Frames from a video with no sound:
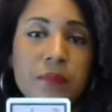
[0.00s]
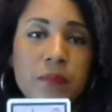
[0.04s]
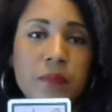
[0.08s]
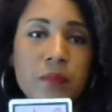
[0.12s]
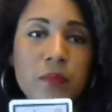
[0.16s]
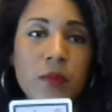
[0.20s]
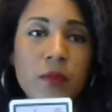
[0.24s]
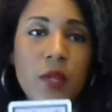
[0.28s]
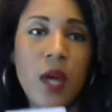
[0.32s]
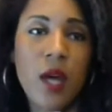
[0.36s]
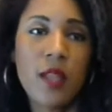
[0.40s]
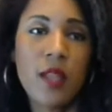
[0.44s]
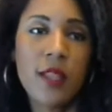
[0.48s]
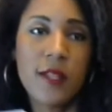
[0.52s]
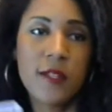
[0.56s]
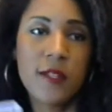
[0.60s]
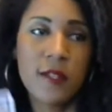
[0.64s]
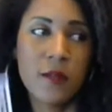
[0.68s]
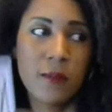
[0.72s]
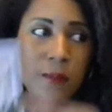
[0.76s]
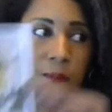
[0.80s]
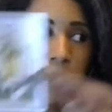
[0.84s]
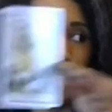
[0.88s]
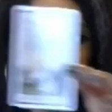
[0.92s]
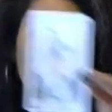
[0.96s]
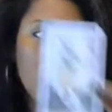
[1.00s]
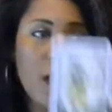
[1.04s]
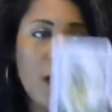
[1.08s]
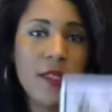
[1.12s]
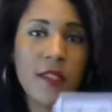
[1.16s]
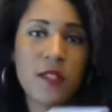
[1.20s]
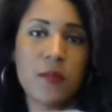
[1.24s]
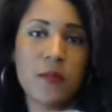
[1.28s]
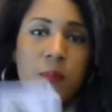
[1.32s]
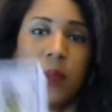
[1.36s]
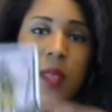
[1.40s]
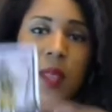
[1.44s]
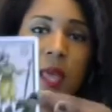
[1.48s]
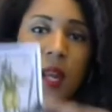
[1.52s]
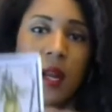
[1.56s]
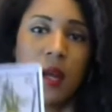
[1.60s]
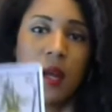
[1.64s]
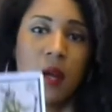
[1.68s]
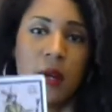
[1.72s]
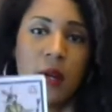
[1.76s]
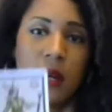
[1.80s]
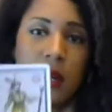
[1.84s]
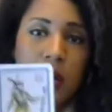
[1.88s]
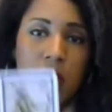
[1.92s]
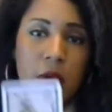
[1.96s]
on this planet,
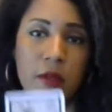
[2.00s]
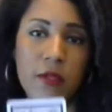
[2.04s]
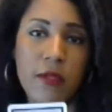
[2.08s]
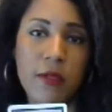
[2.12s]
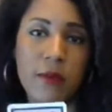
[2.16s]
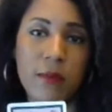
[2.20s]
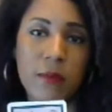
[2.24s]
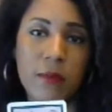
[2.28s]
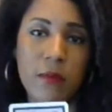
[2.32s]
on Earth.